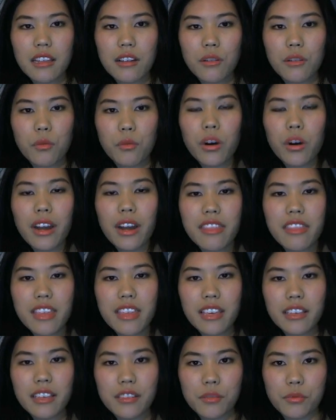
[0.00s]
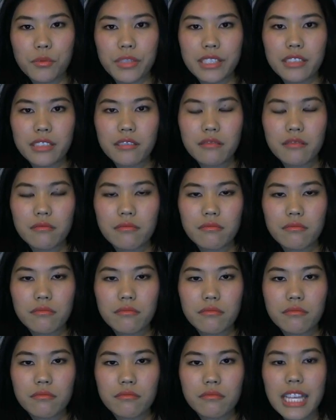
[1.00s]
what I think is real
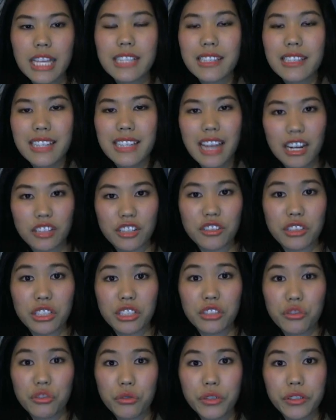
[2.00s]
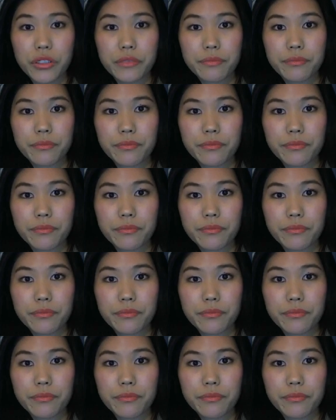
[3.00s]
isn't actually true?